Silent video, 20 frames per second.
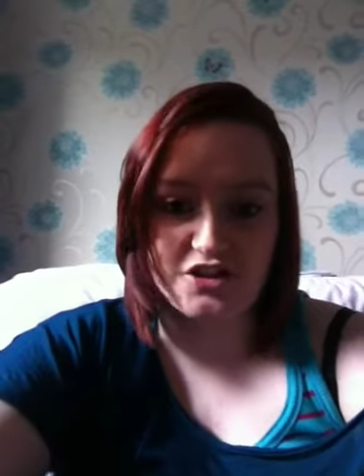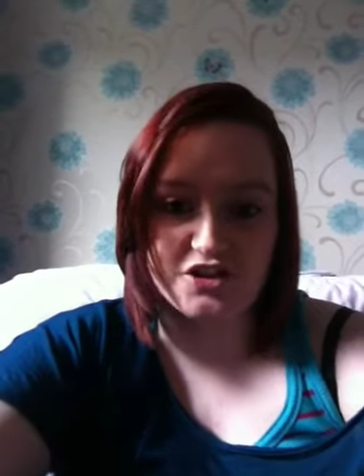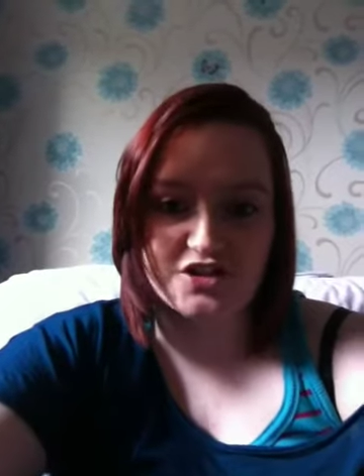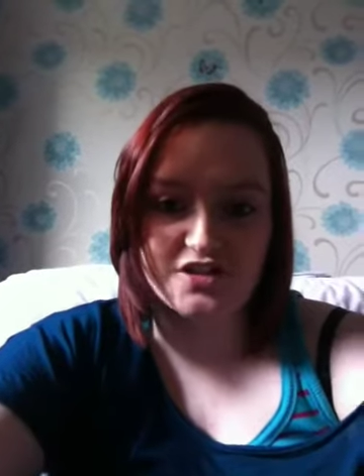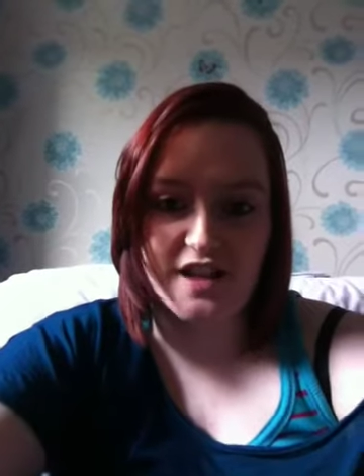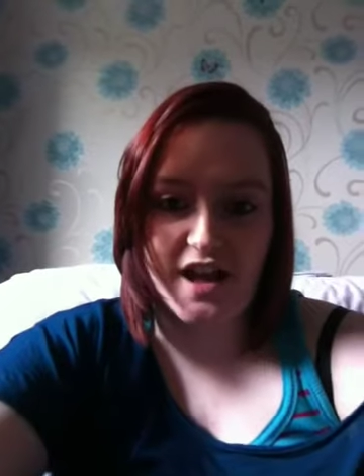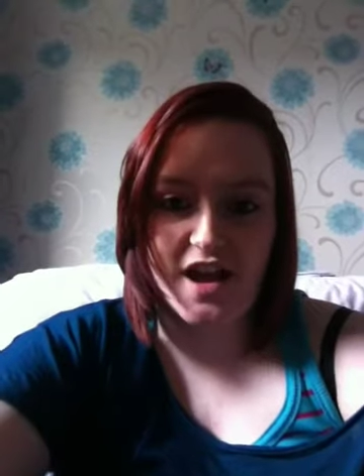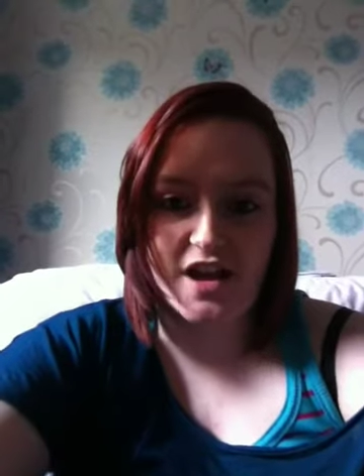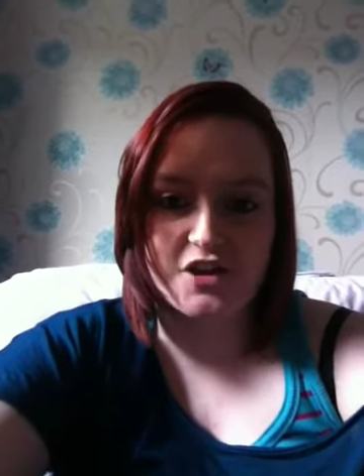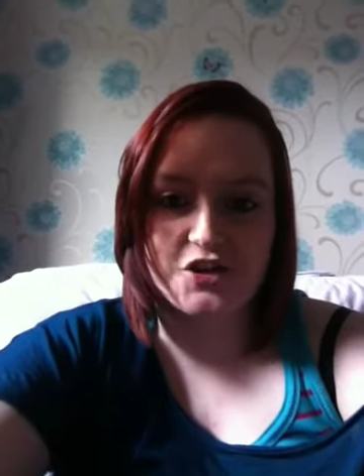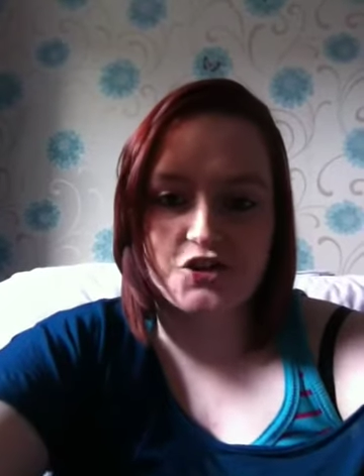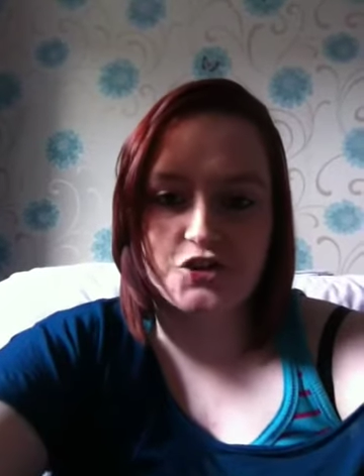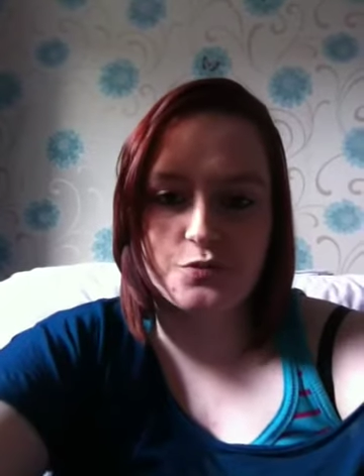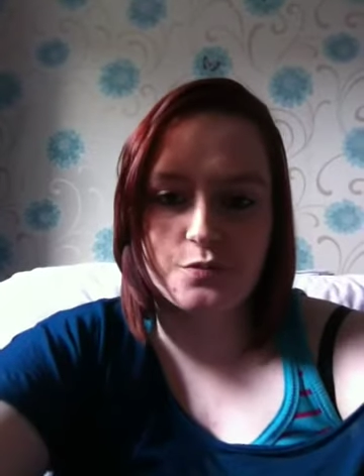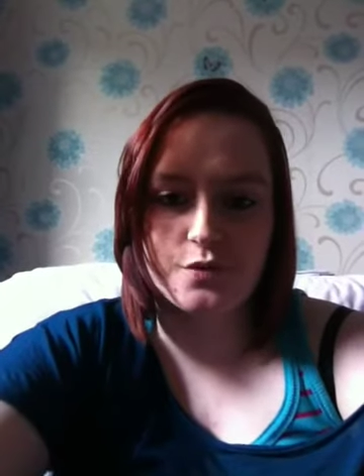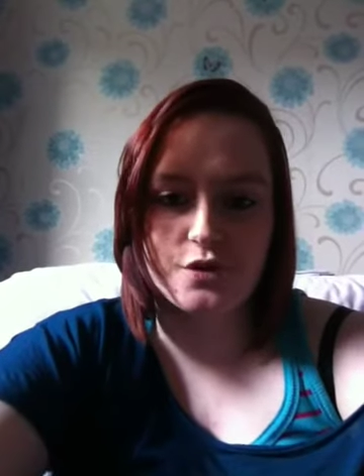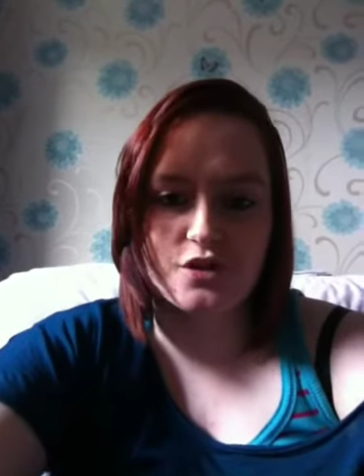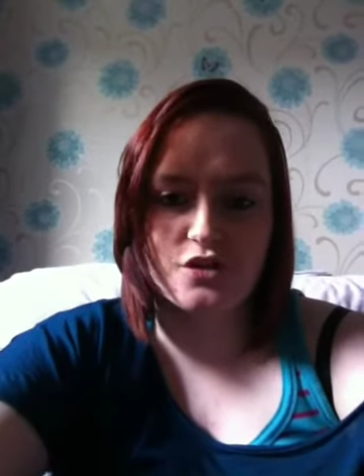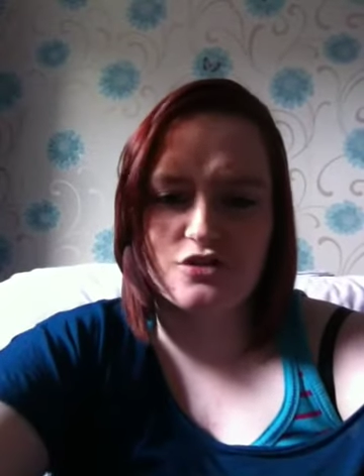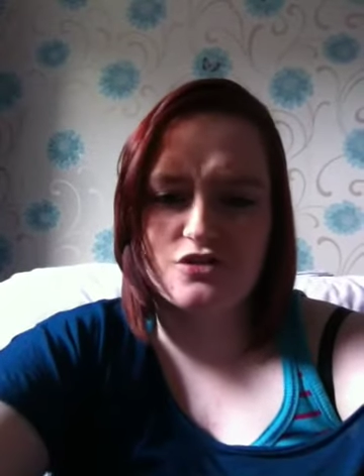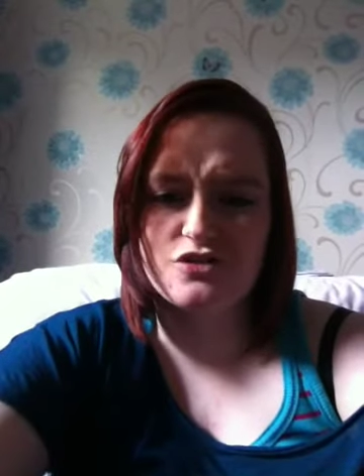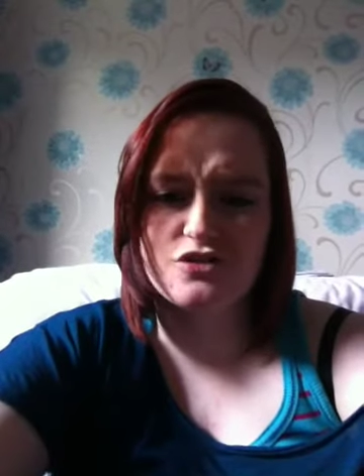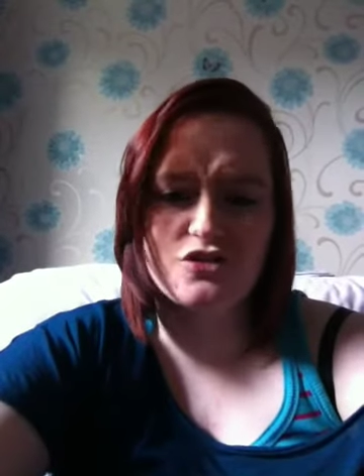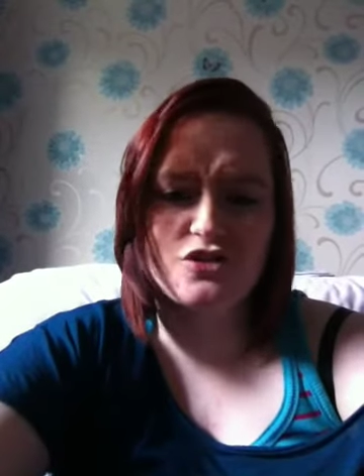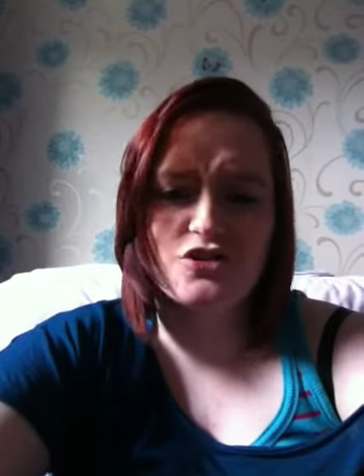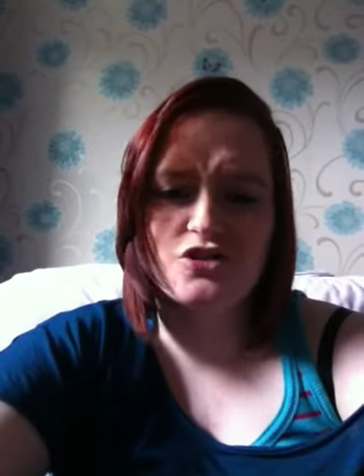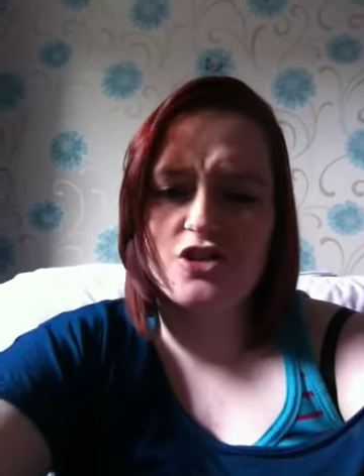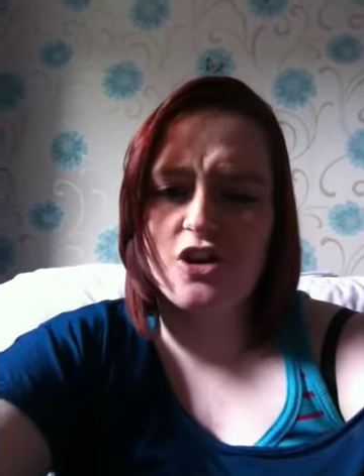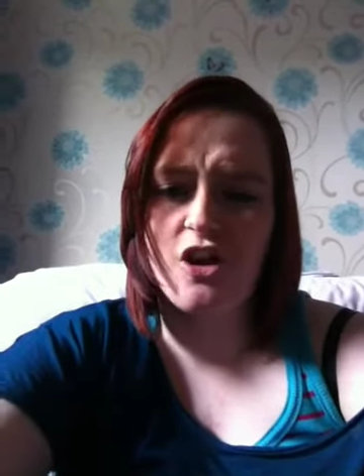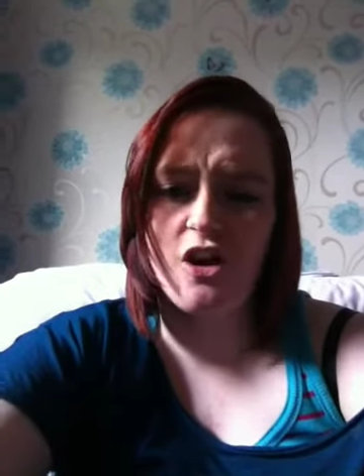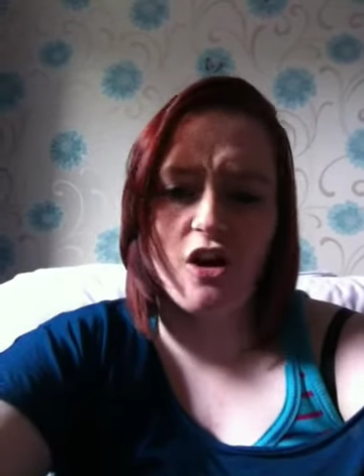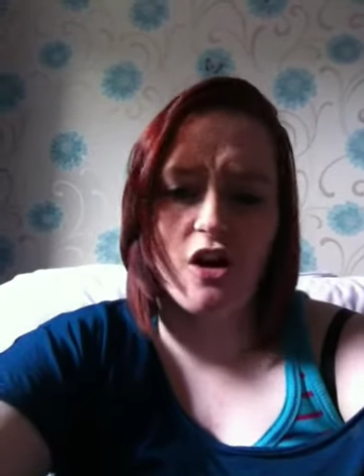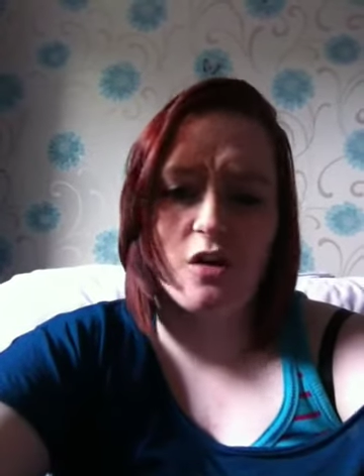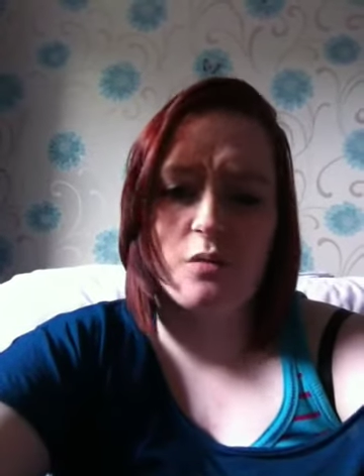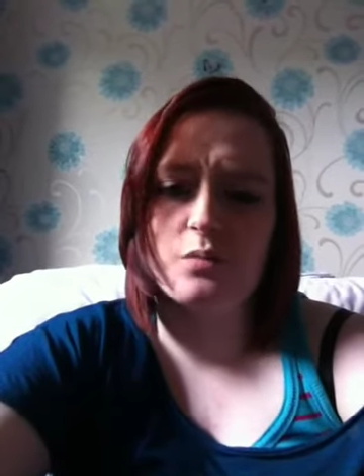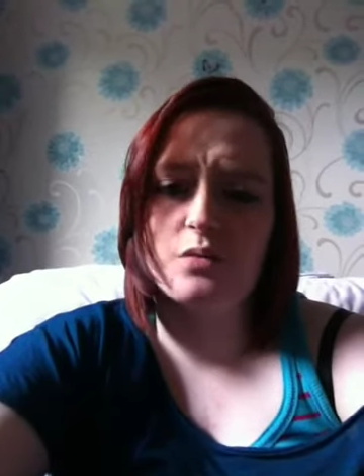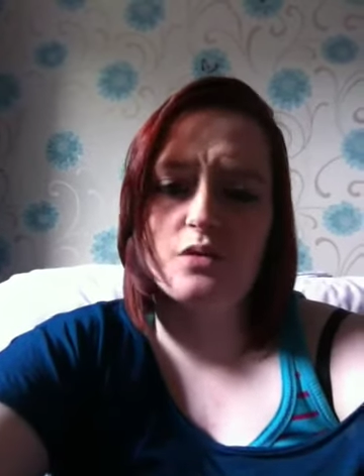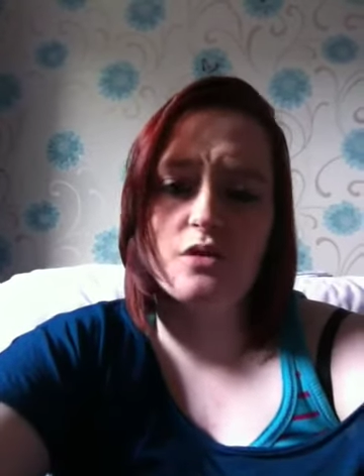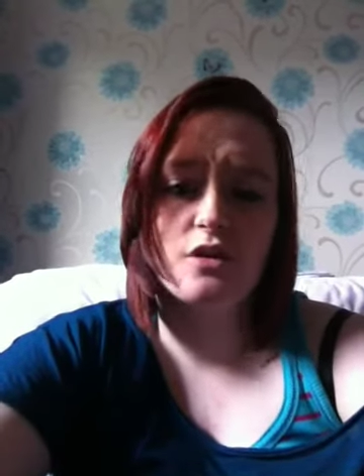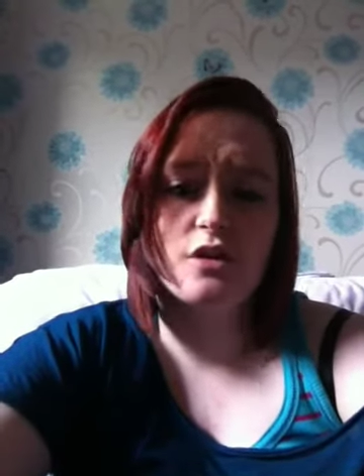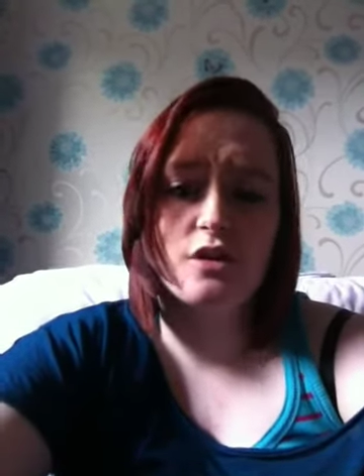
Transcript: just dashed, but shut up.